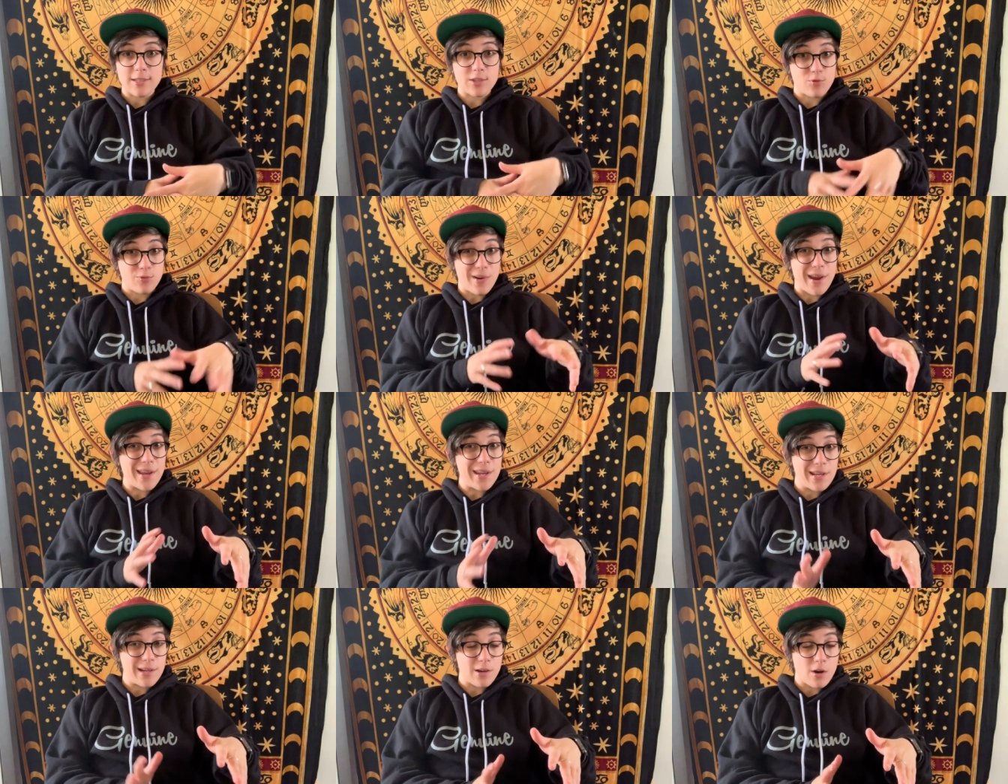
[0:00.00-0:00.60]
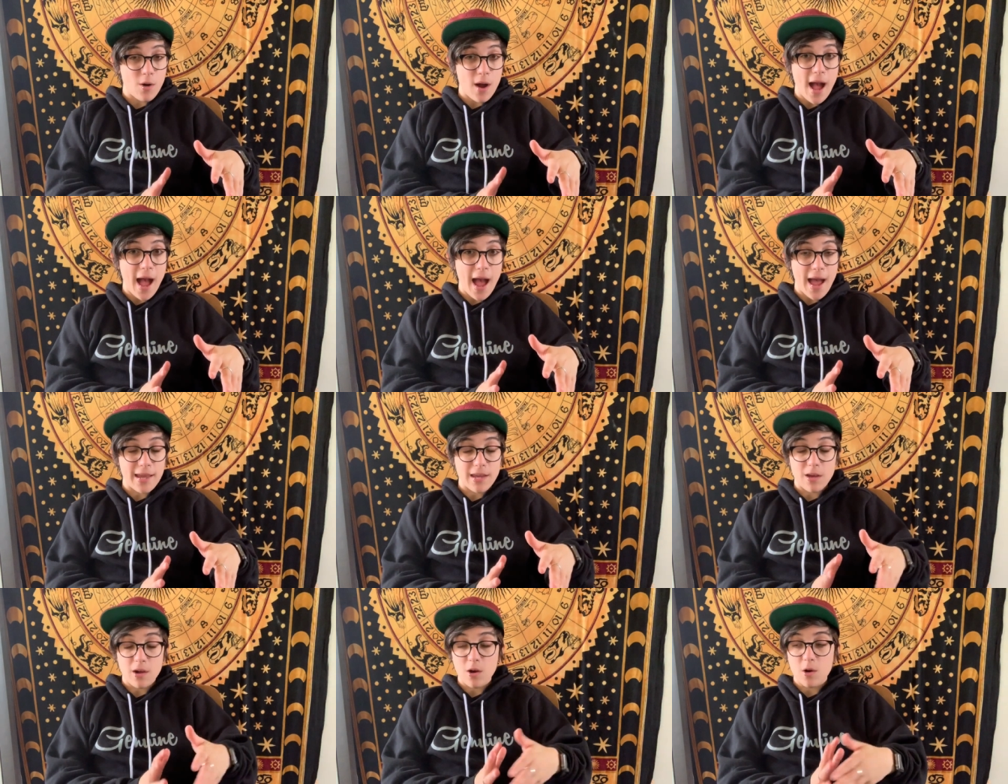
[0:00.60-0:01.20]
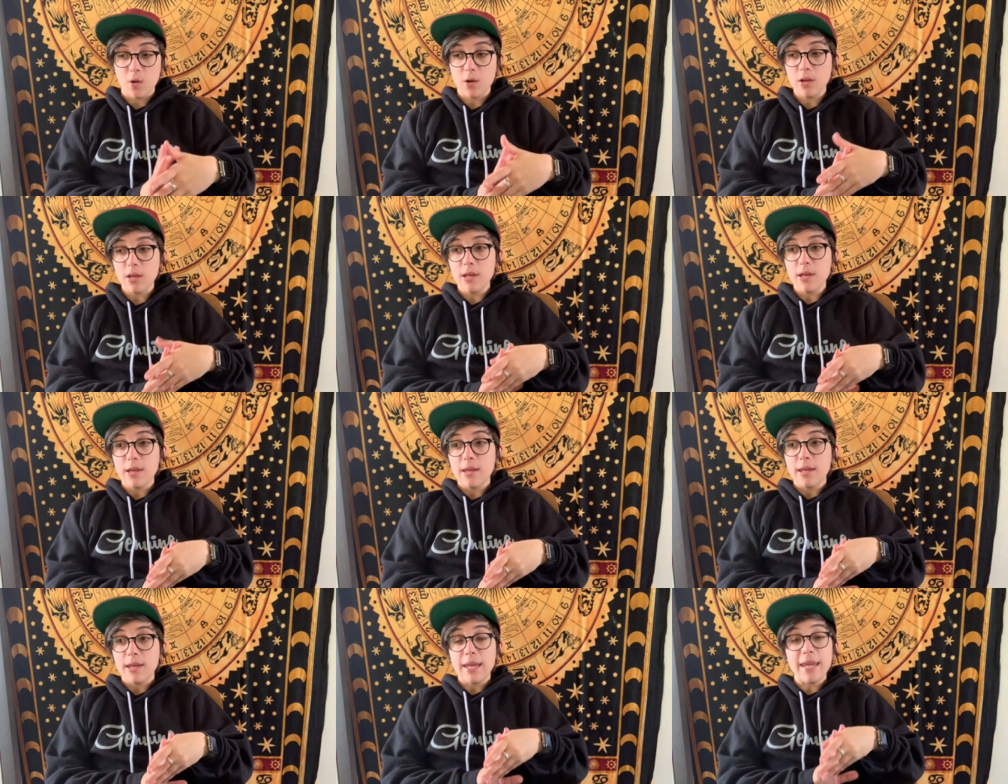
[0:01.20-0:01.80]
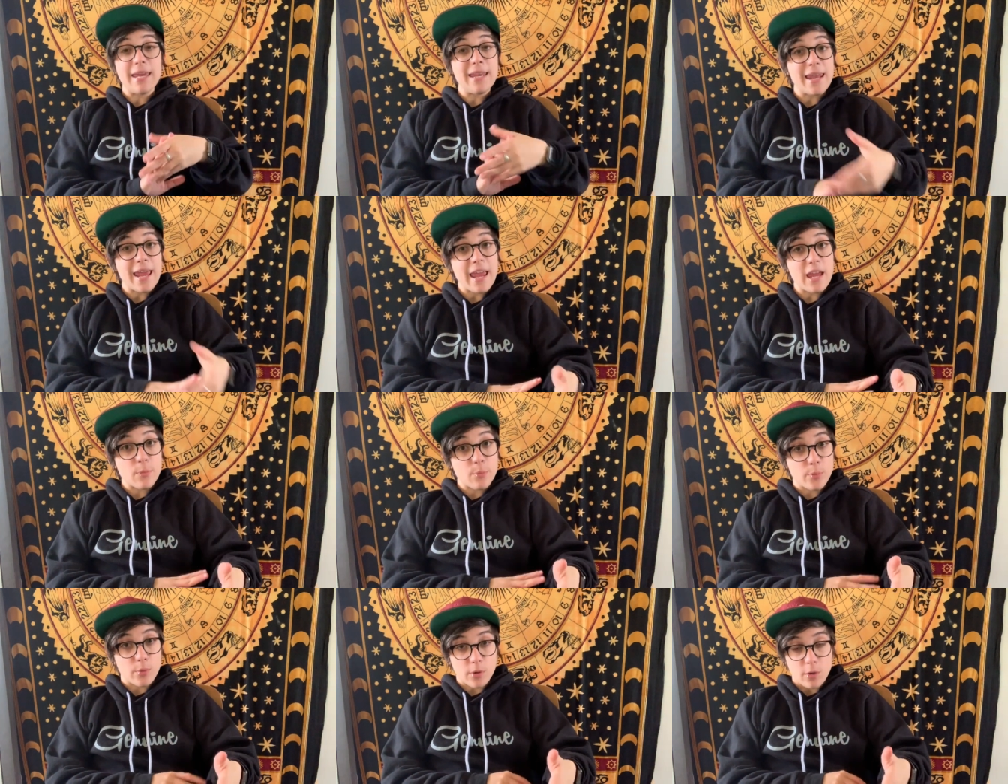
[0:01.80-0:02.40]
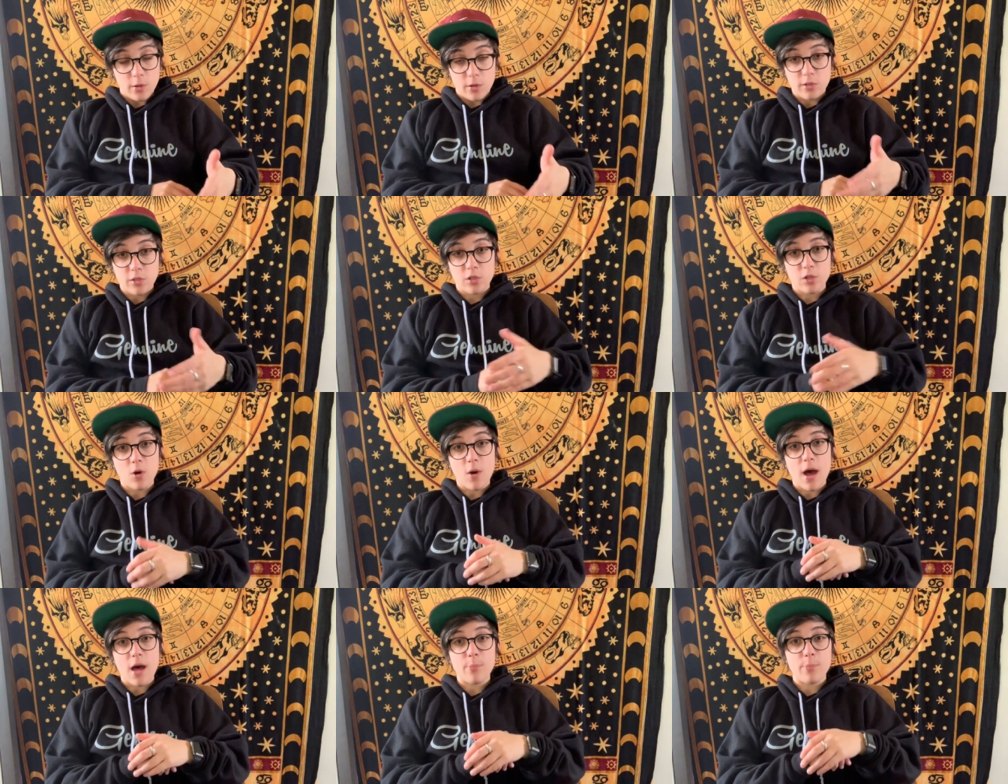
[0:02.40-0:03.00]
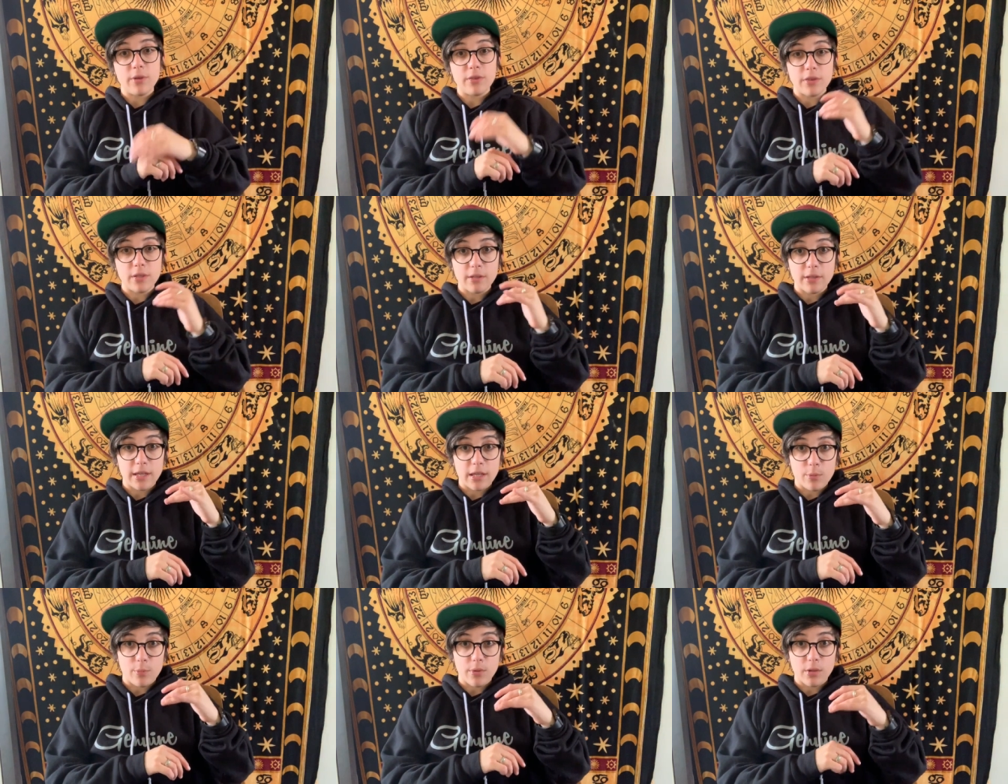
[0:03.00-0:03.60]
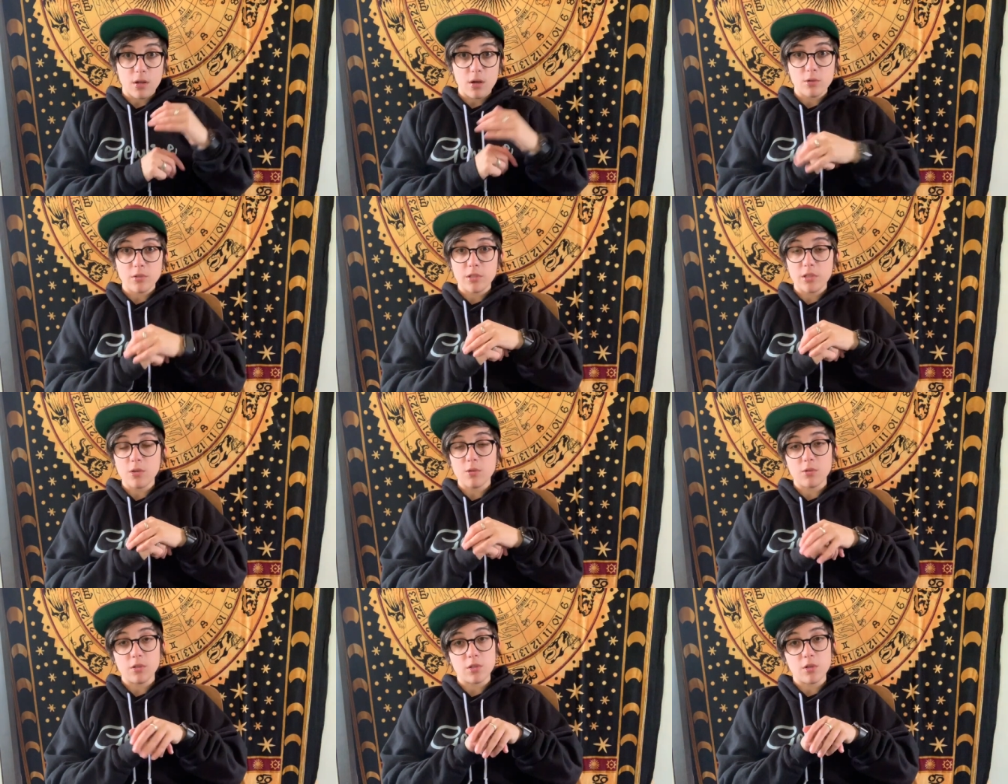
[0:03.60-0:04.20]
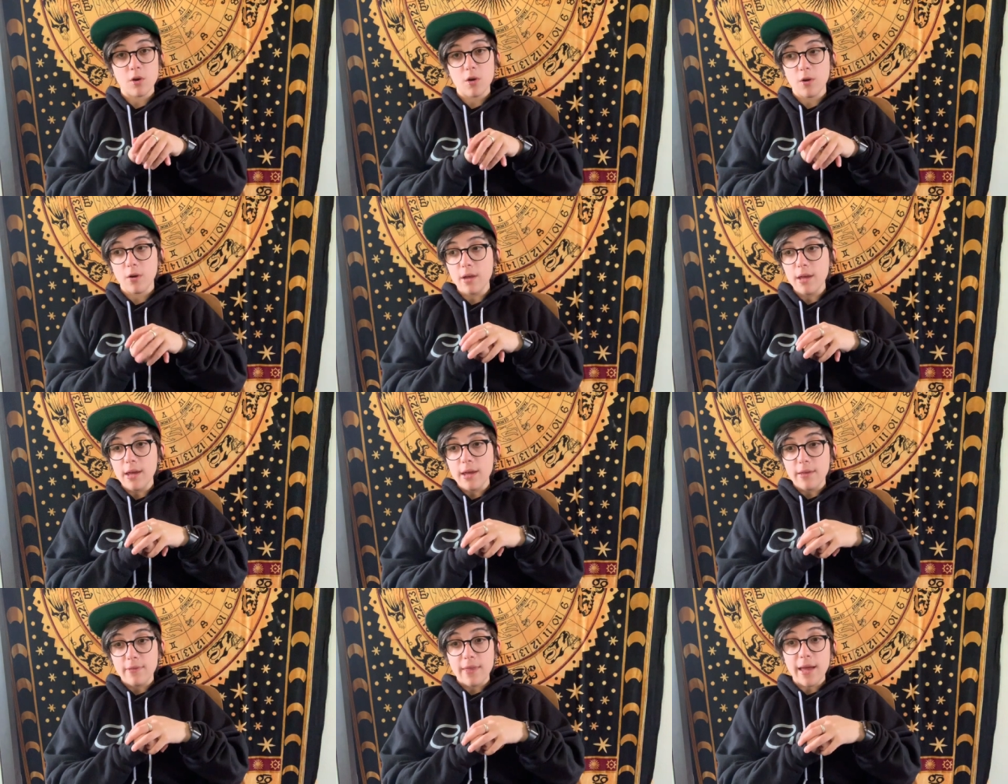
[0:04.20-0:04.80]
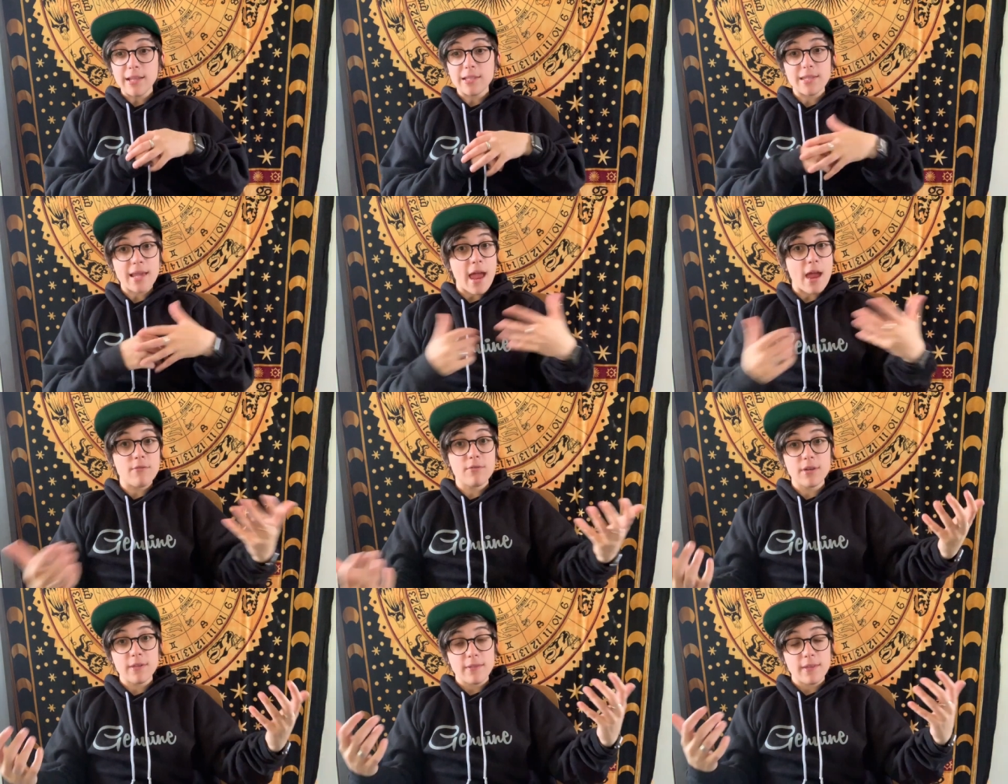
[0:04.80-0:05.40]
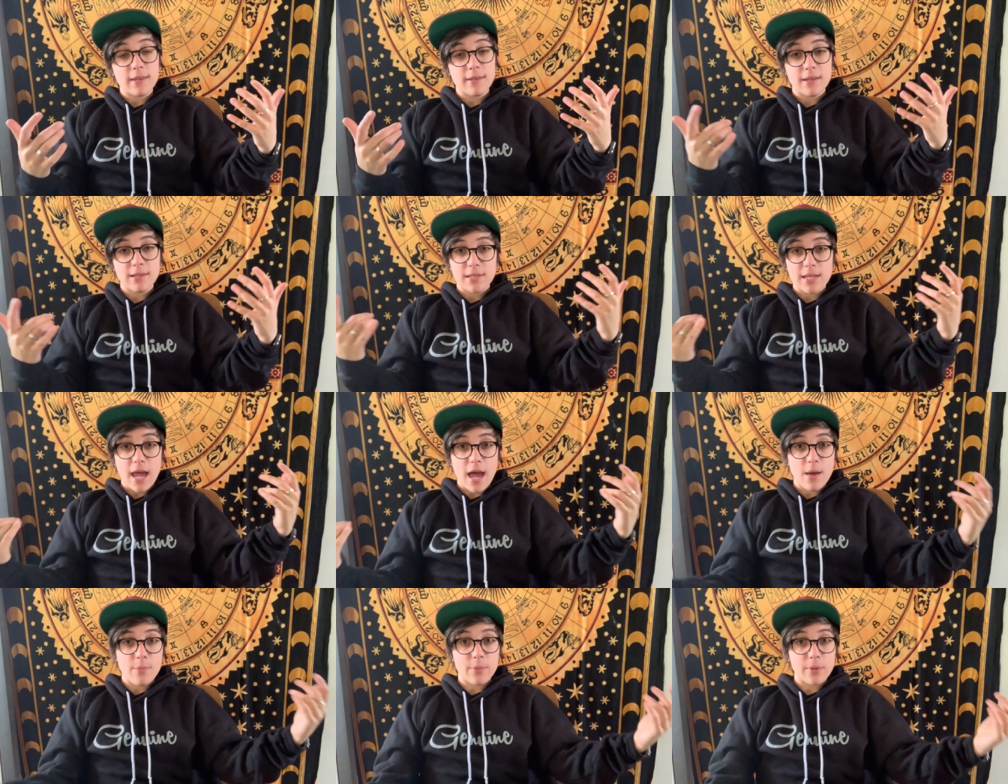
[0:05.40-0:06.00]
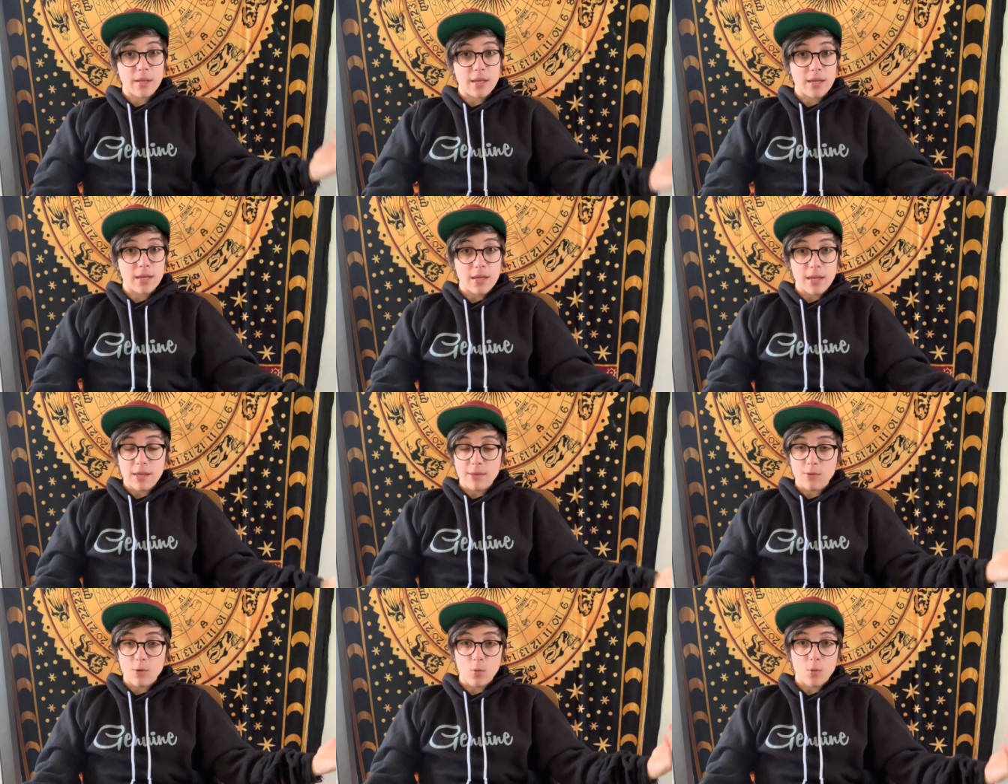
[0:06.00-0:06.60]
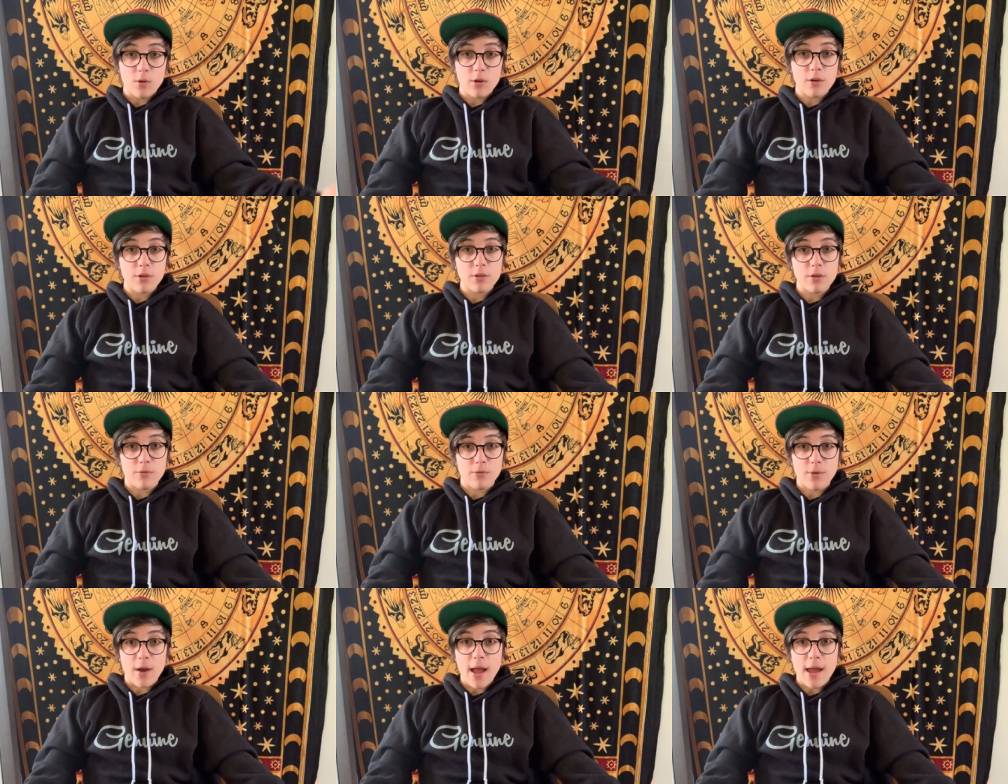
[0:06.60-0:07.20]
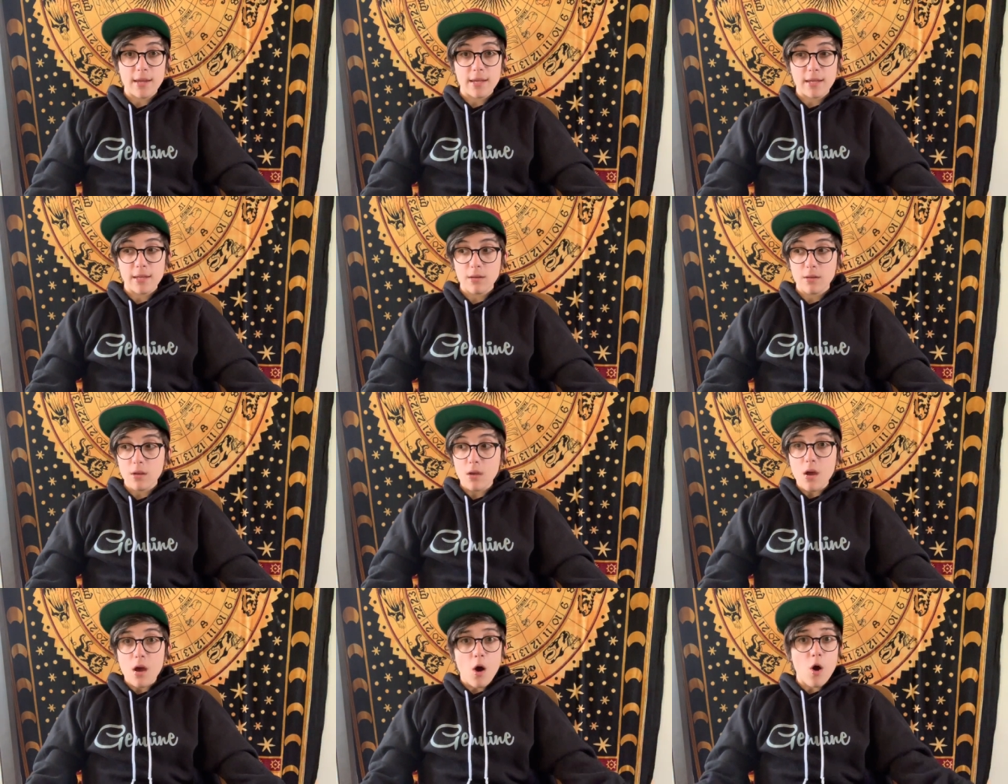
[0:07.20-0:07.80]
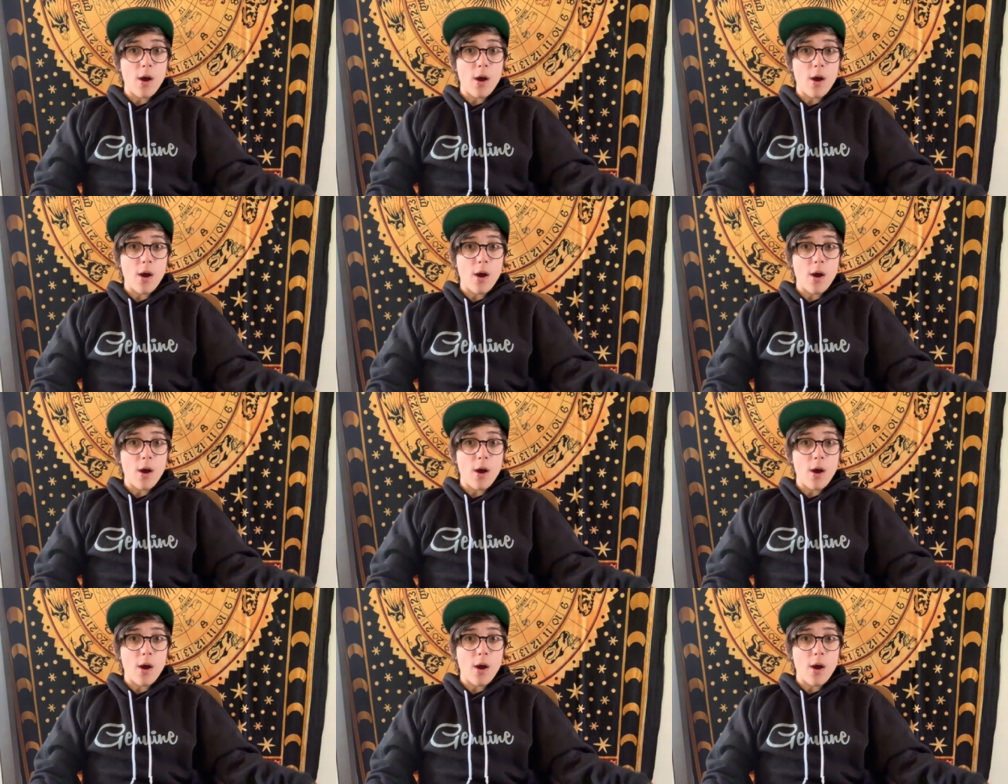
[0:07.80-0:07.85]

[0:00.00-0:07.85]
It's right near Ohio in April. So I'll put the link below too. So that's everything that's happening in the world of Ryan.